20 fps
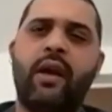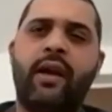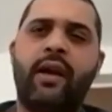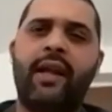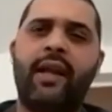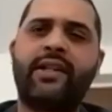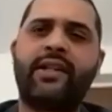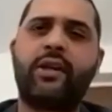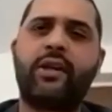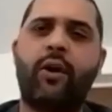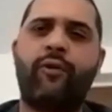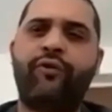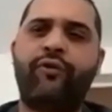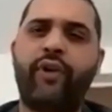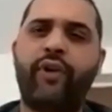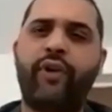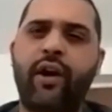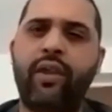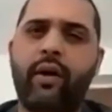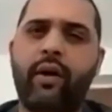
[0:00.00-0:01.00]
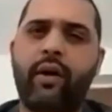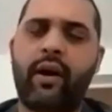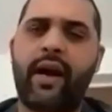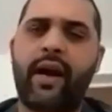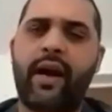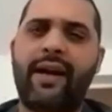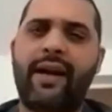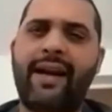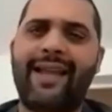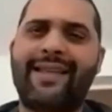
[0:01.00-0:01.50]
Let's go further,
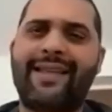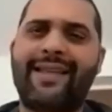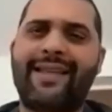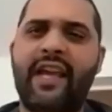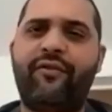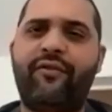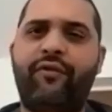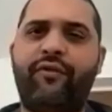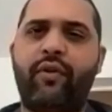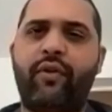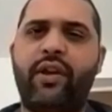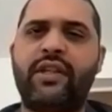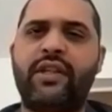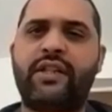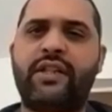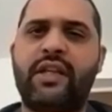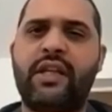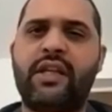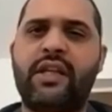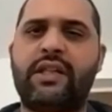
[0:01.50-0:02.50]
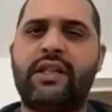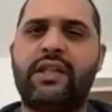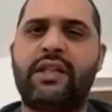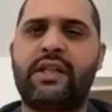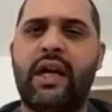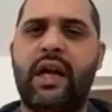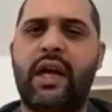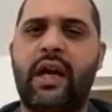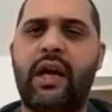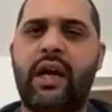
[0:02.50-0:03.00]
and let's say, for instance,
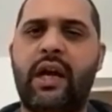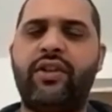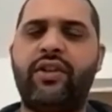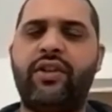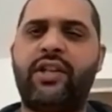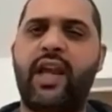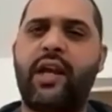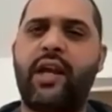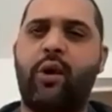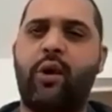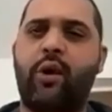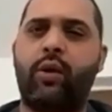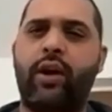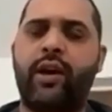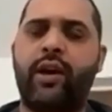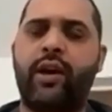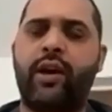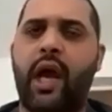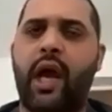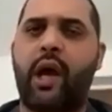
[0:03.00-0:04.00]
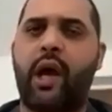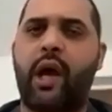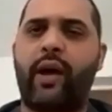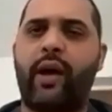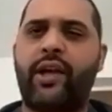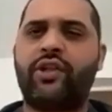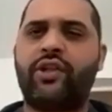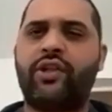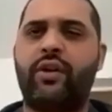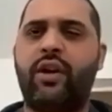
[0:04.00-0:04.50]
the stakeholder now
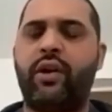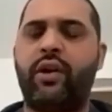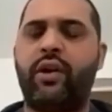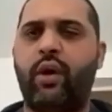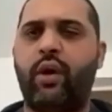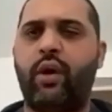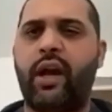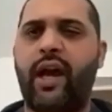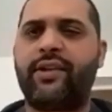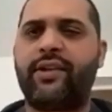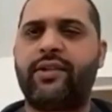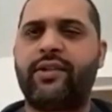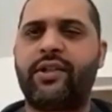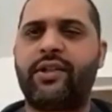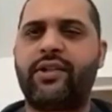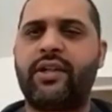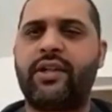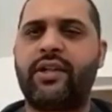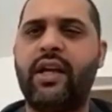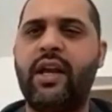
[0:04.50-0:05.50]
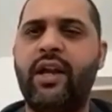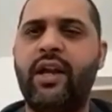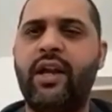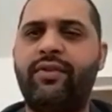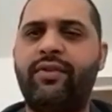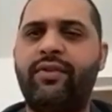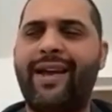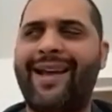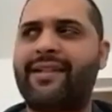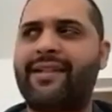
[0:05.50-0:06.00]
actually realizes
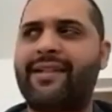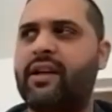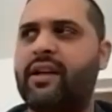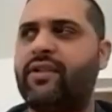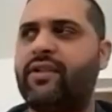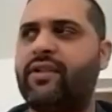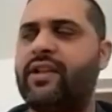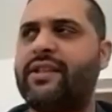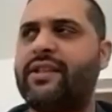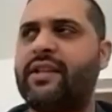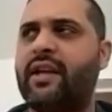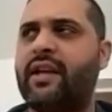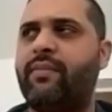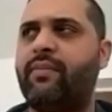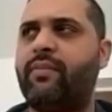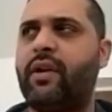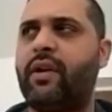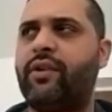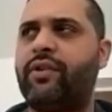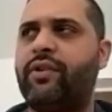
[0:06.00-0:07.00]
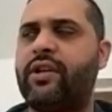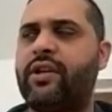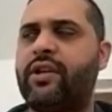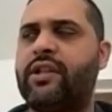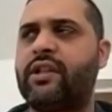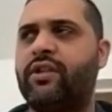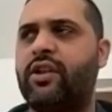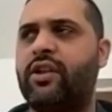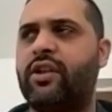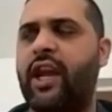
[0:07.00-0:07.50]
that
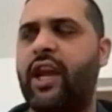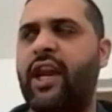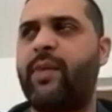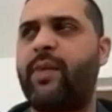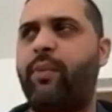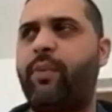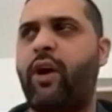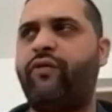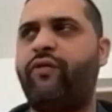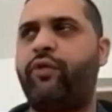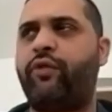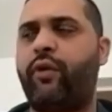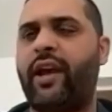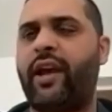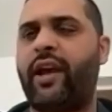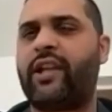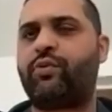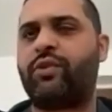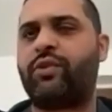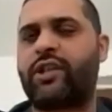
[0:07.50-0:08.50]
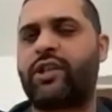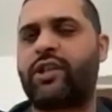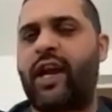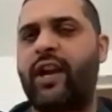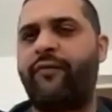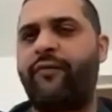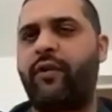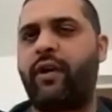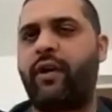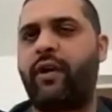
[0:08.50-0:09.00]
the data point for X was
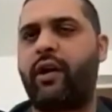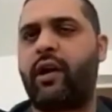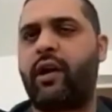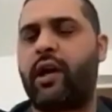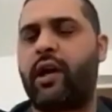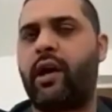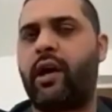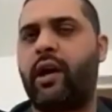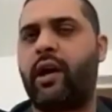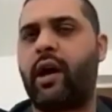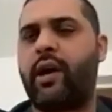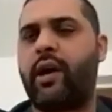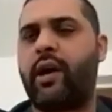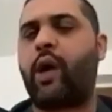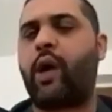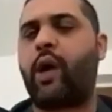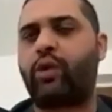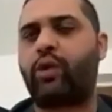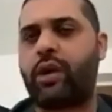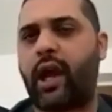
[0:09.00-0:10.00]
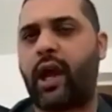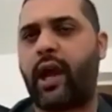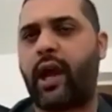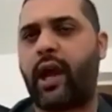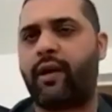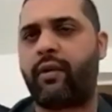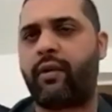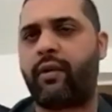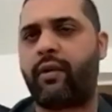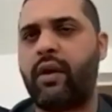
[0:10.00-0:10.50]
kind of an
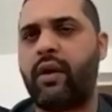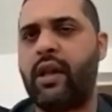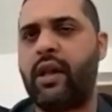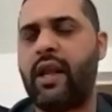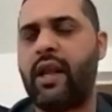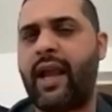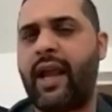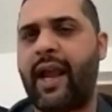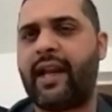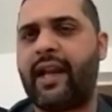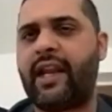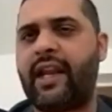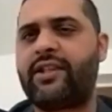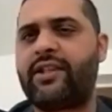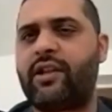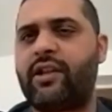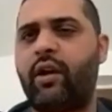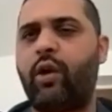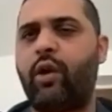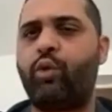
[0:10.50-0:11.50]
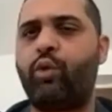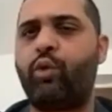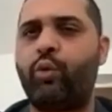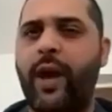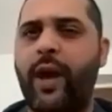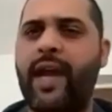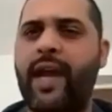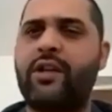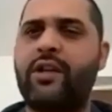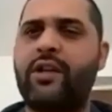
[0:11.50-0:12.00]
outlier, and is there a
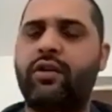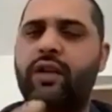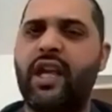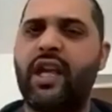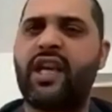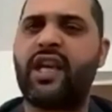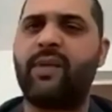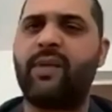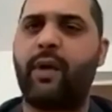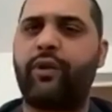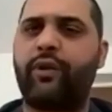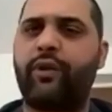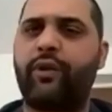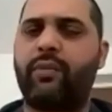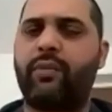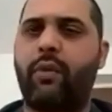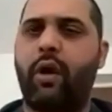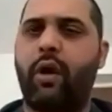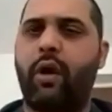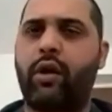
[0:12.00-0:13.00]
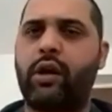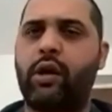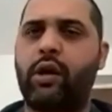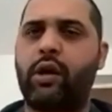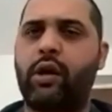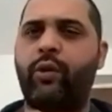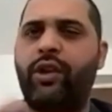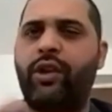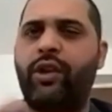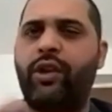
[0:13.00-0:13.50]
way to think about the
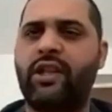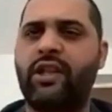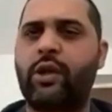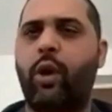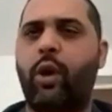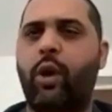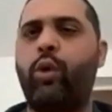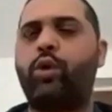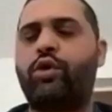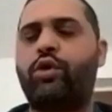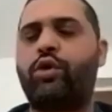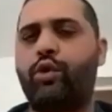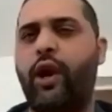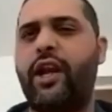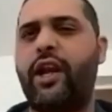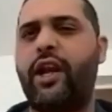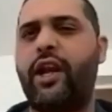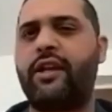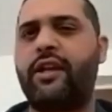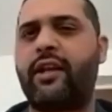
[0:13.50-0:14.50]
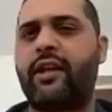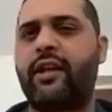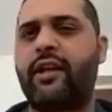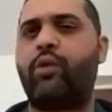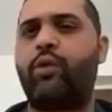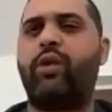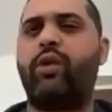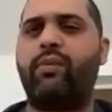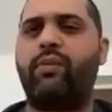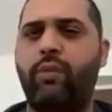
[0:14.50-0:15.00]
model with this whole training data
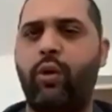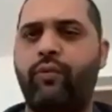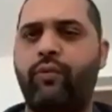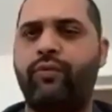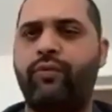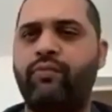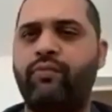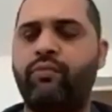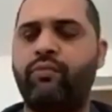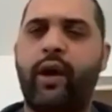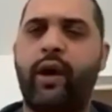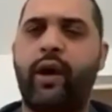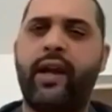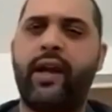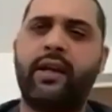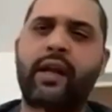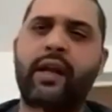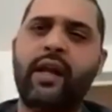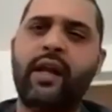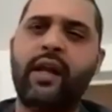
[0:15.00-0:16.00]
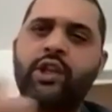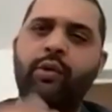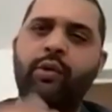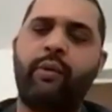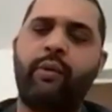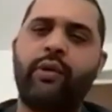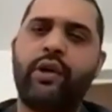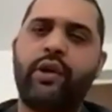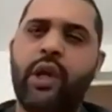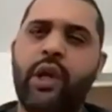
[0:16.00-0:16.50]
removed? Right? So we
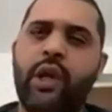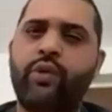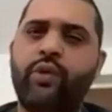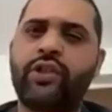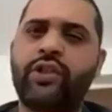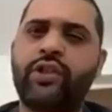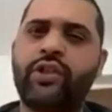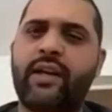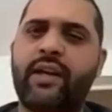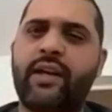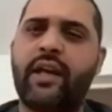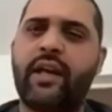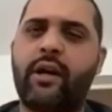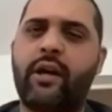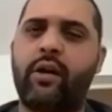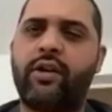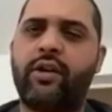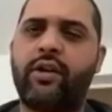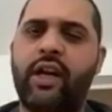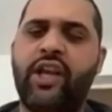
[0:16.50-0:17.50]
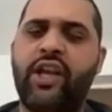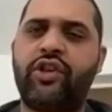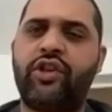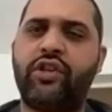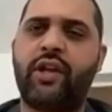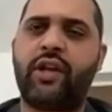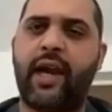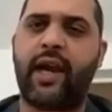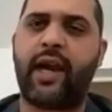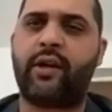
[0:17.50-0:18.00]
would use a technique called
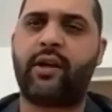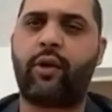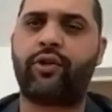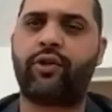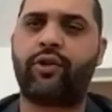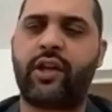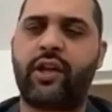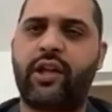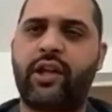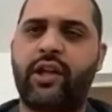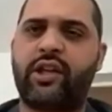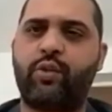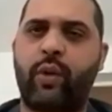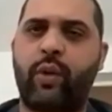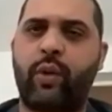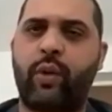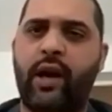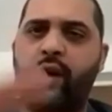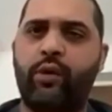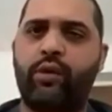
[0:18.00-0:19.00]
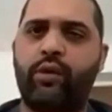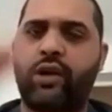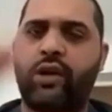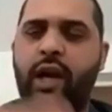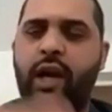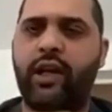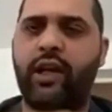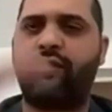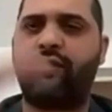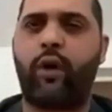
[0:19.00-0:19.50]
deletion diagnostics, where you would
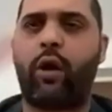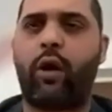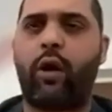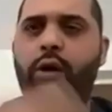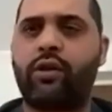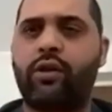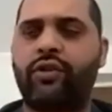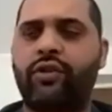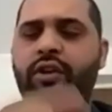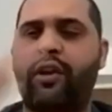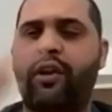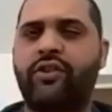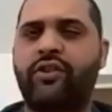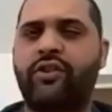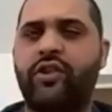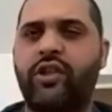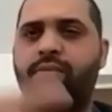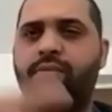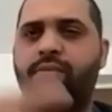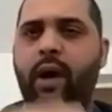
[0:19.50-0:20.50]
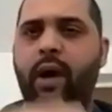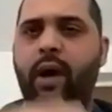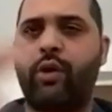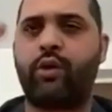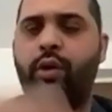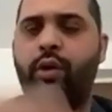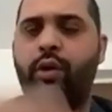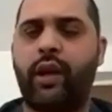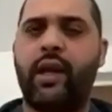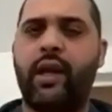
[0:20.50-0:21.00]
kind of alter the decision
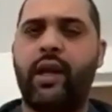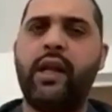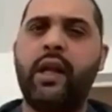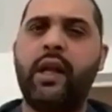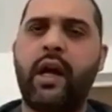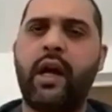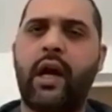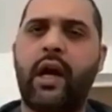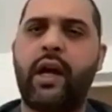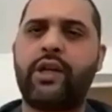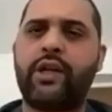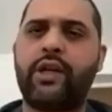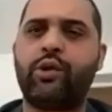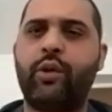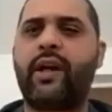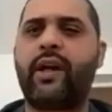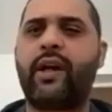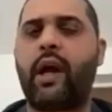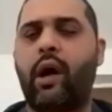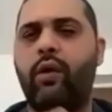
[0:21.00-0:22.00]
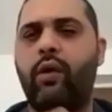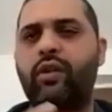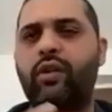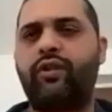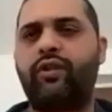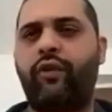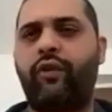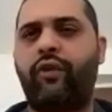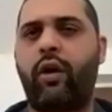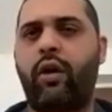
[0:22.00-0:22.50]
boundary to account
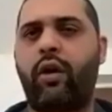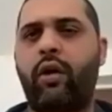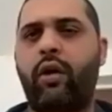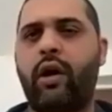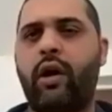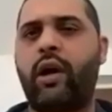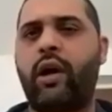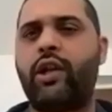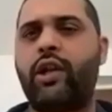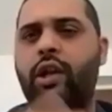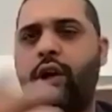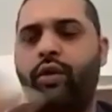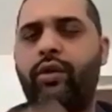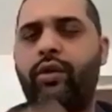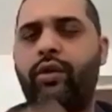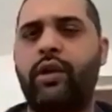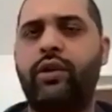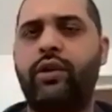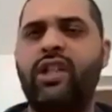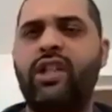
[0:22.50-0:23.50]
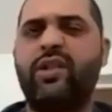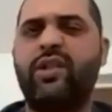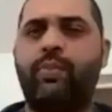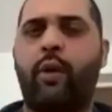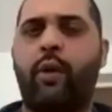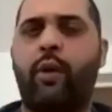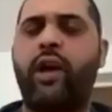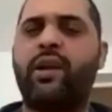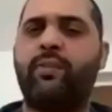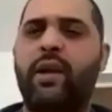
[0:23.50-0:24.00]
for, this
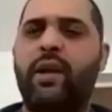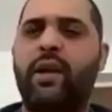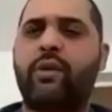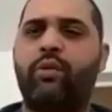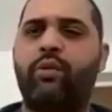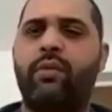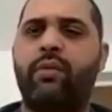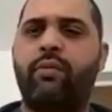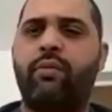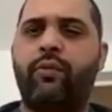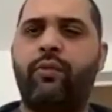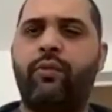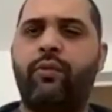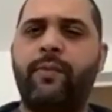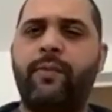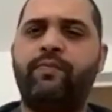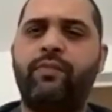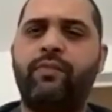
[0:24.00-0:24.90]
point being removed.